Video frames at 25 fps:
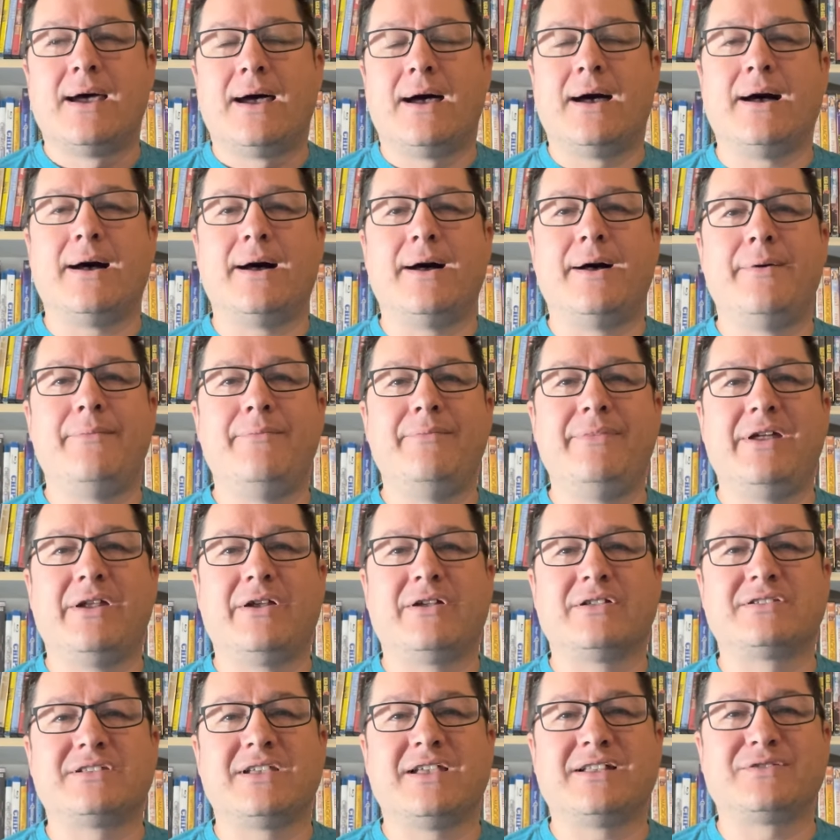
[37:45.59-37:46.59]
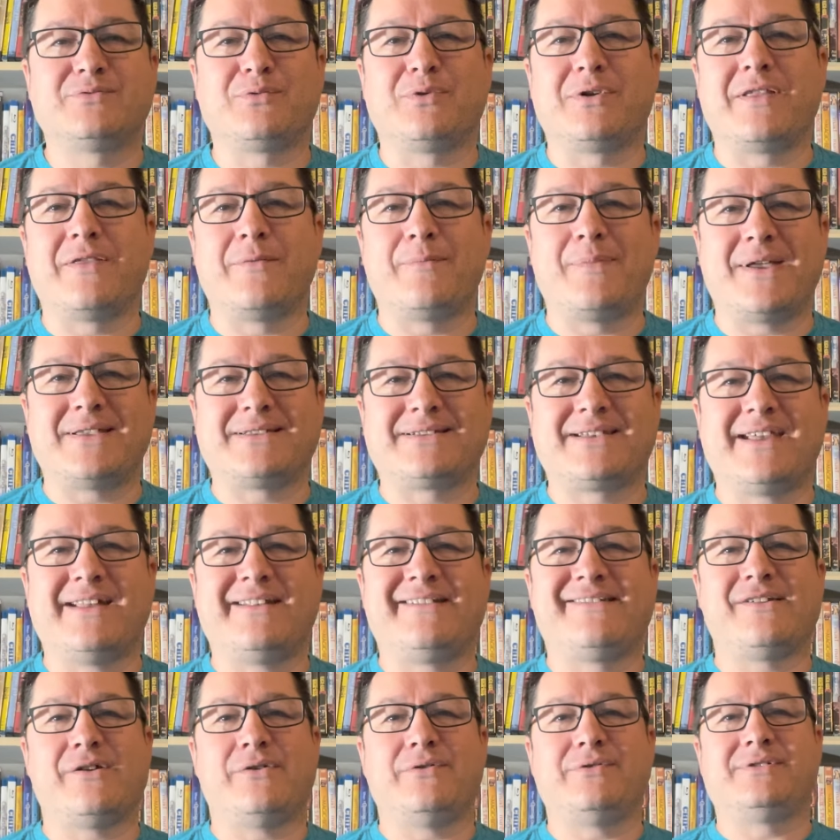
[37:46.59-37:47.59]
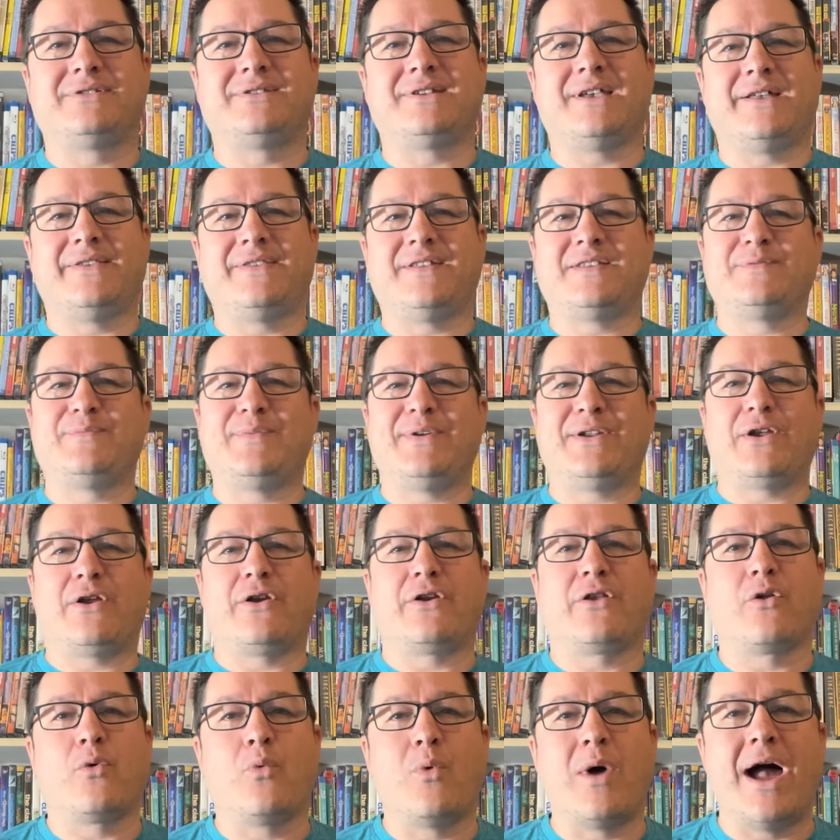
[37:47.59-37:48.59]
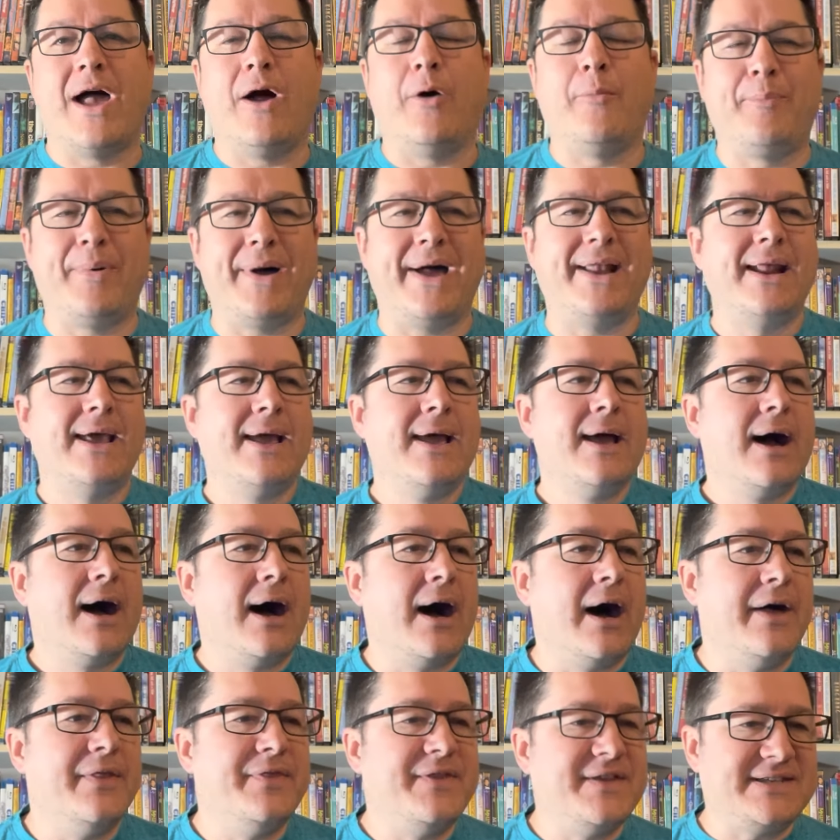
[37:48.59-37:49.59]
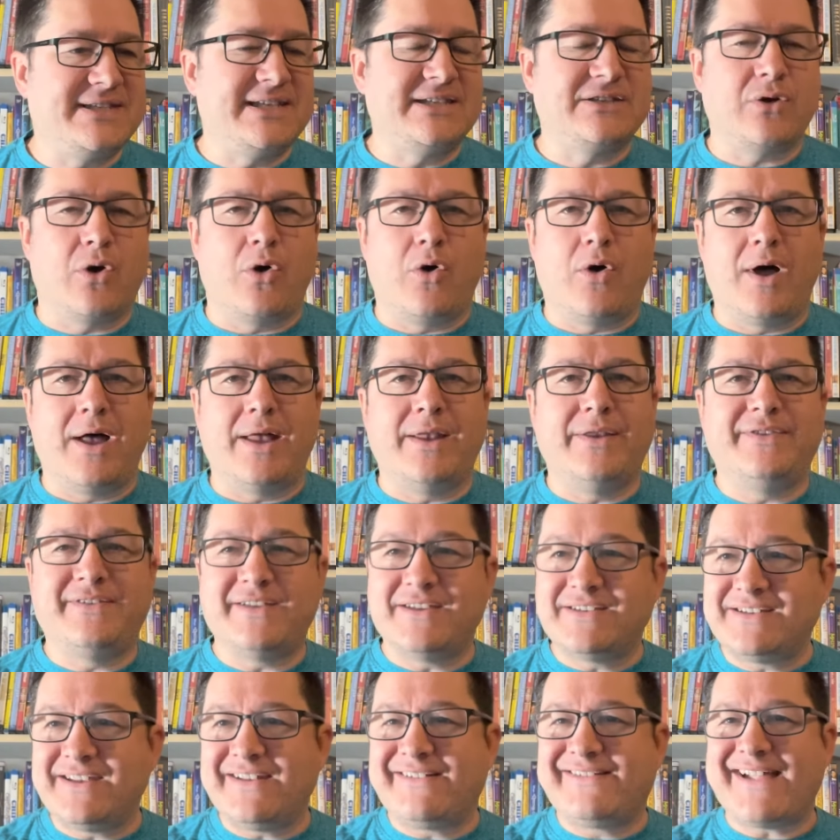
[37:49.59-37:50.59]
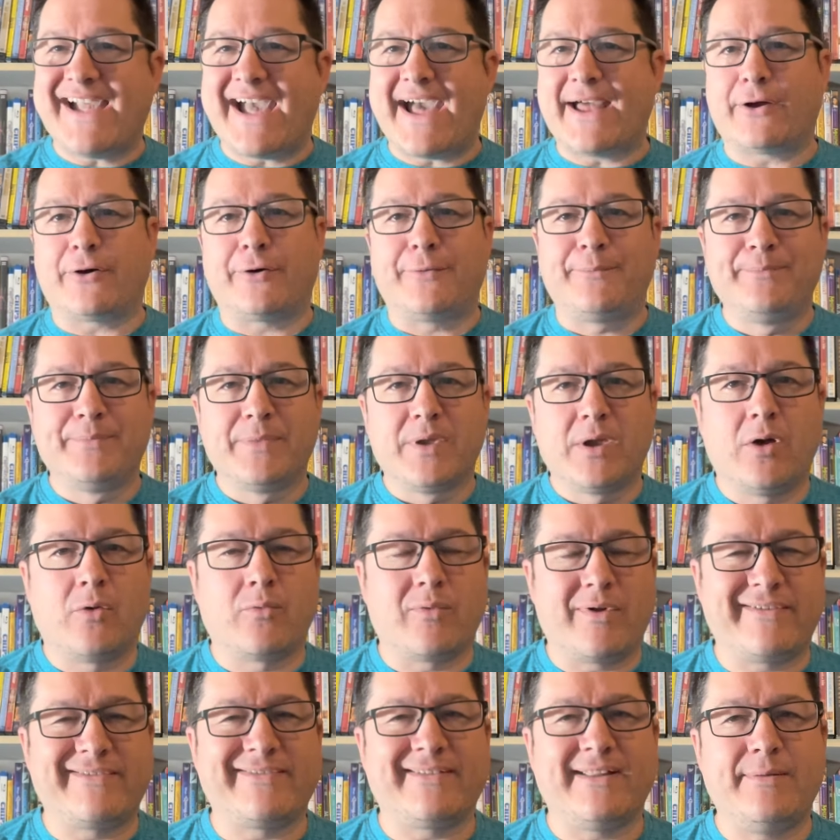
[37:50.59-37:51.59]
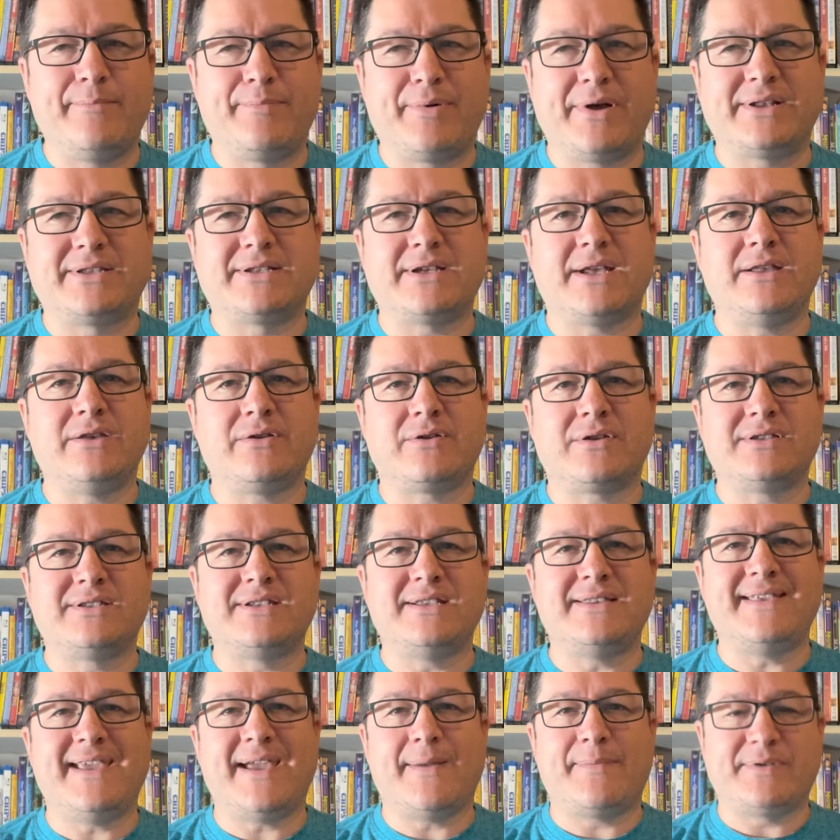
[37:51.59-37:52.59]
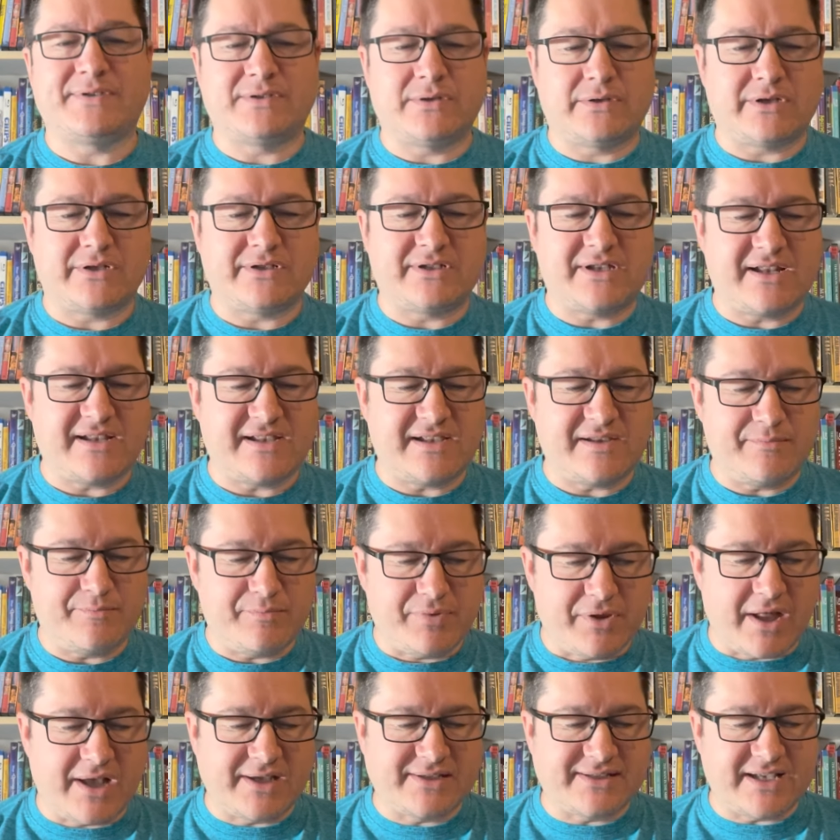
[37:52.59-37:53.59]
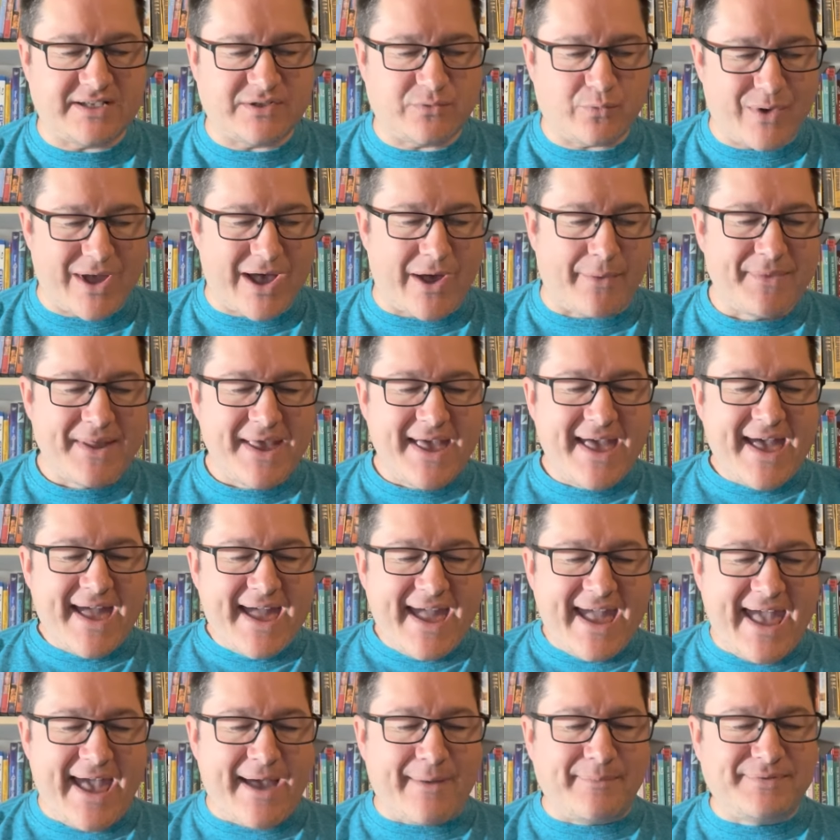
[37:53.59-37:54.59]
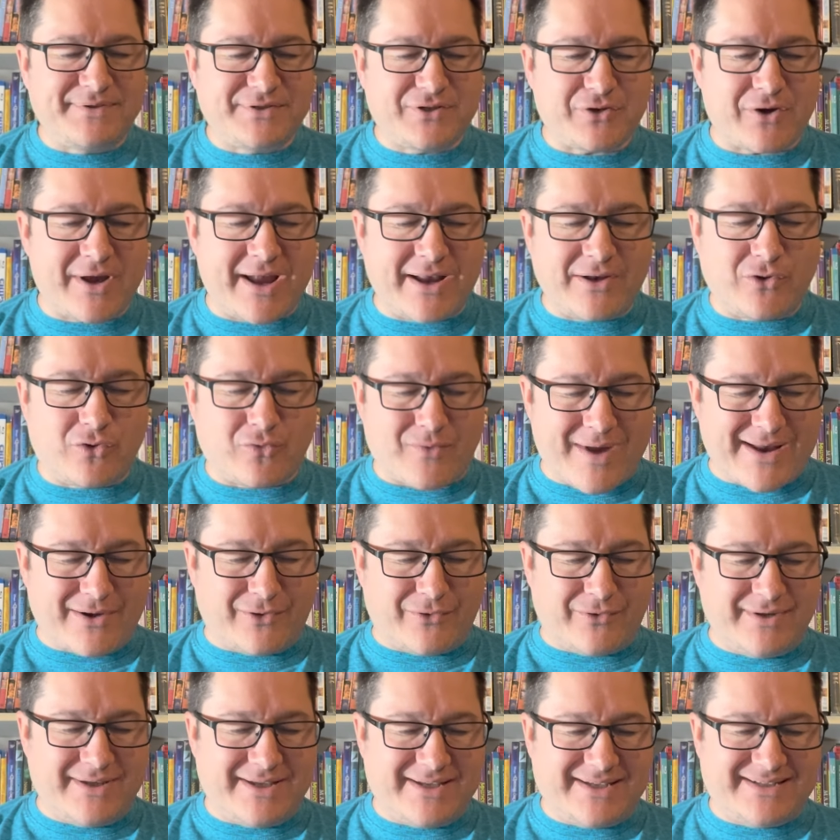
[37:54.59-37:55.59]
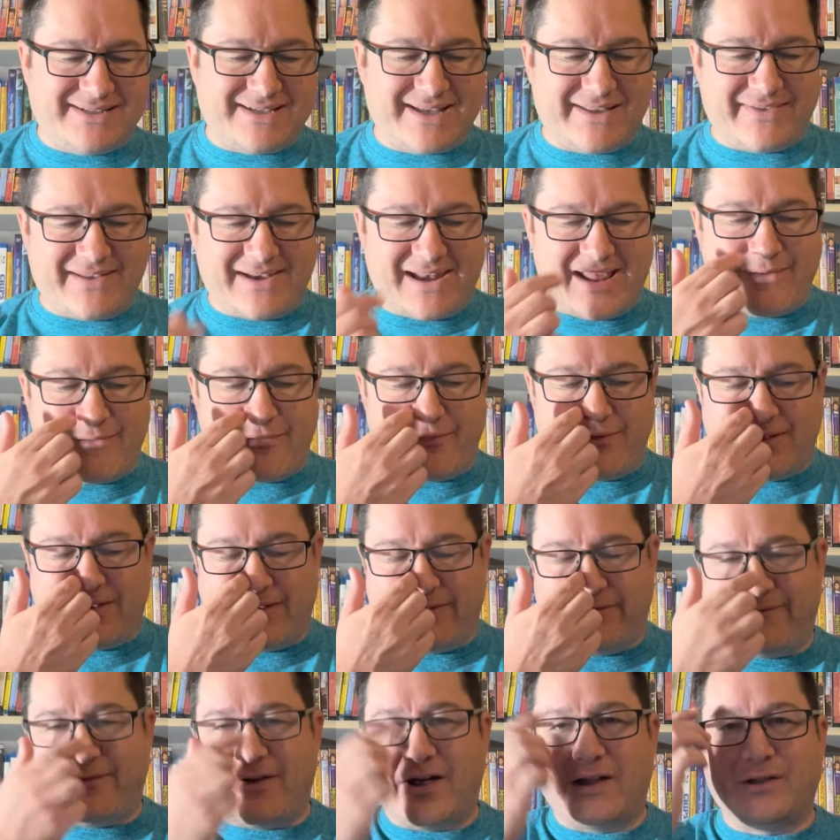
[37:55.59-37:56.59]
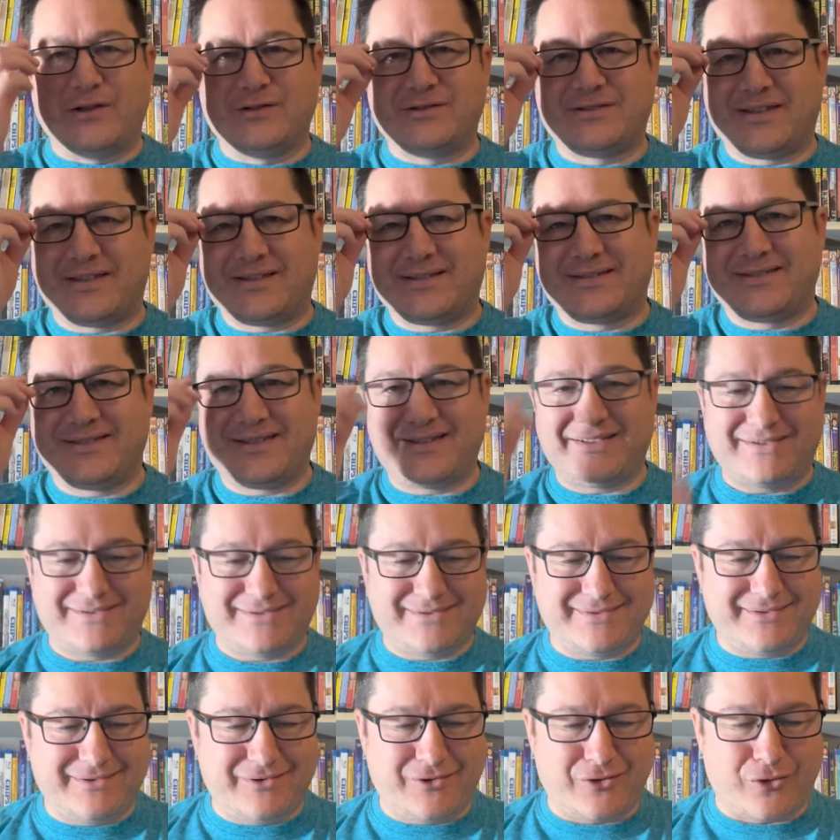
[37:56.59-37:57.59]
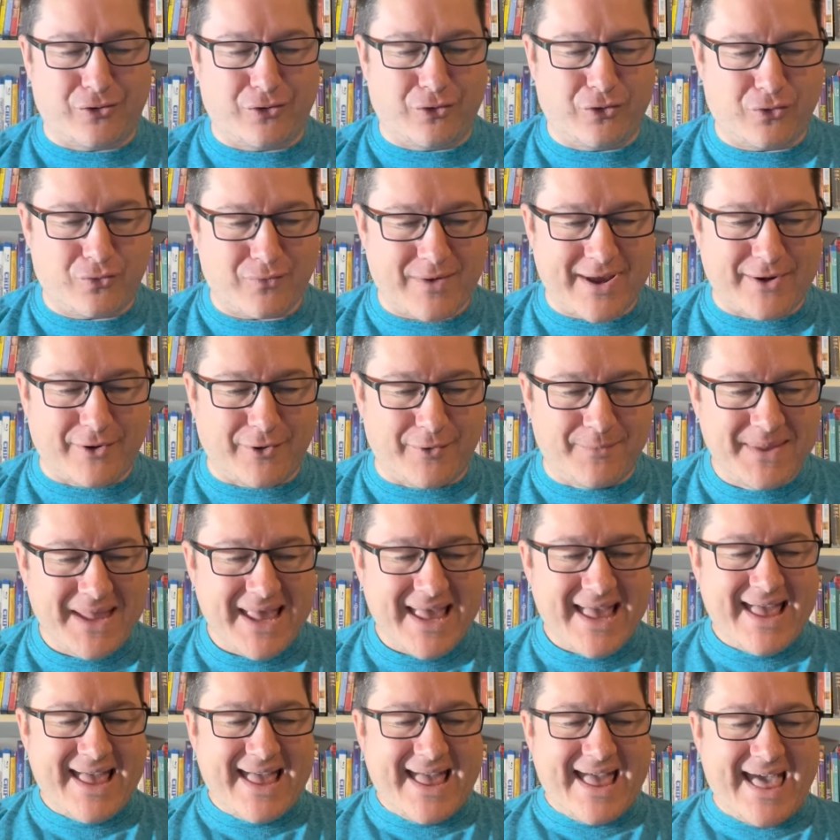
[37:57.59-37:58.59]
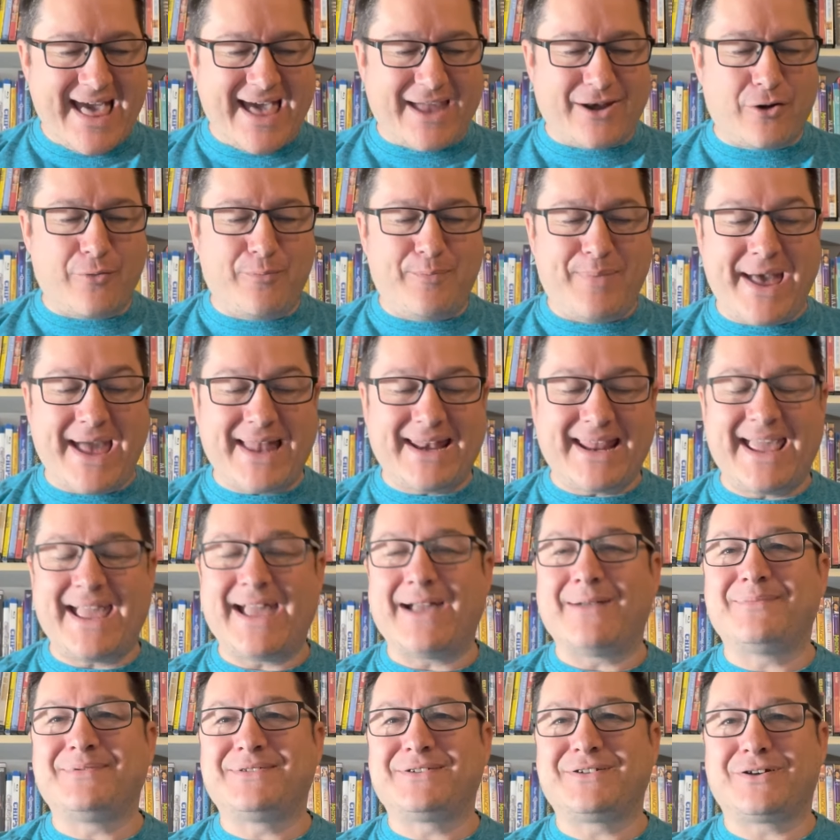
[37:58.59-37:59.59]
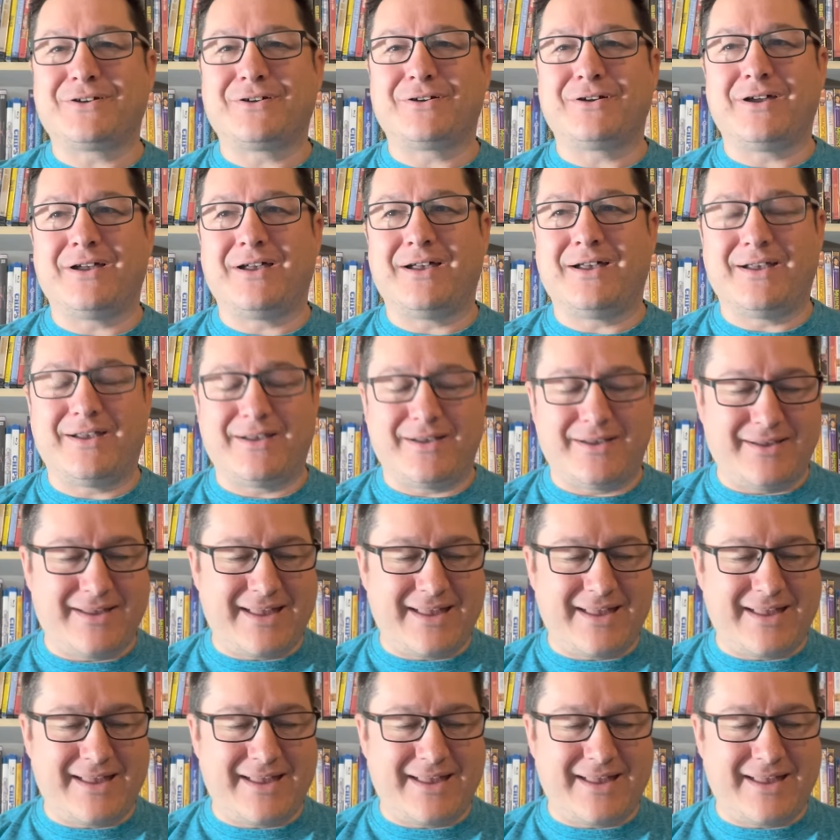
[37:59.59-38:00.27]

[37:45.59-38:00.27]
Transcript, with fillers: Um, you know, it's, it's, one of the best kid shows uh, that's been on in a while. But uh, this is on Disney Channel originally, but uh, you can see the episodes on Disney Plus as well. Hamster and Gretel is uh, the name of it, and it follows this this girl Gretel and her pet hamster uh,